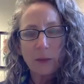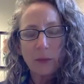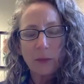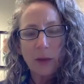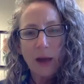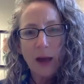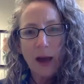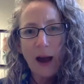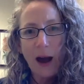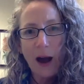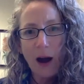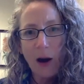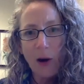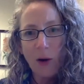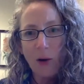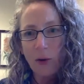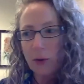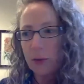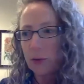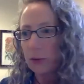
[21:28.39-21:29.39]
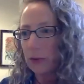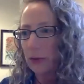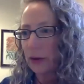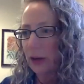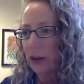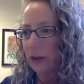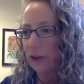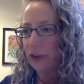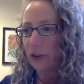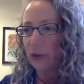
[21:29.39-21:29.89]
how
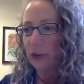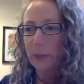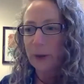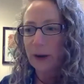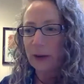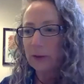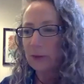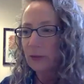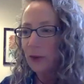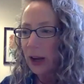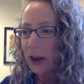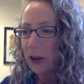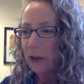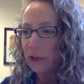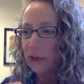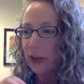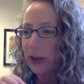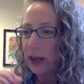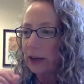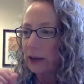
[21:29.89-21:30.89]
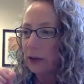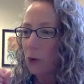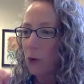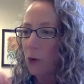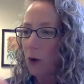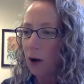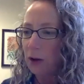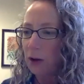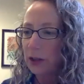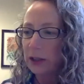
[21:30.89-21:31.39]
issues about race and
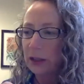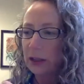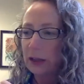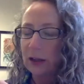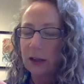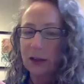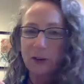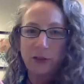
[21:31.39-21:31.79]
equality,